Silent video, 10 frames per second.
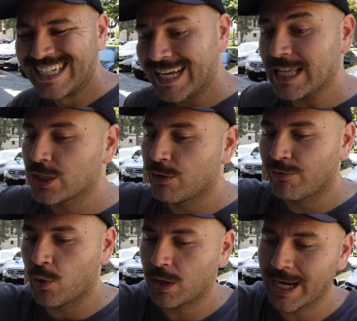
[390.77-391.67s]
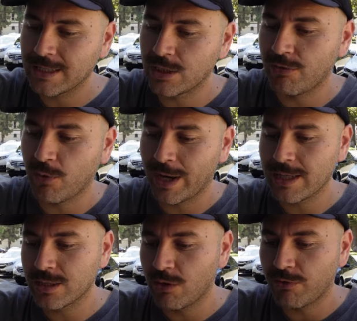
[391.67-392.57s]
1904, 1904,
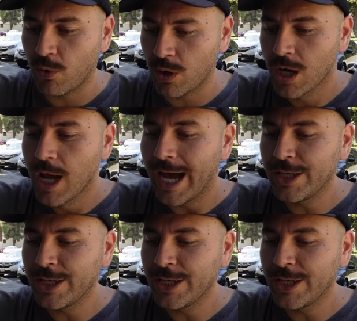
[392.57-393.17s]
1904.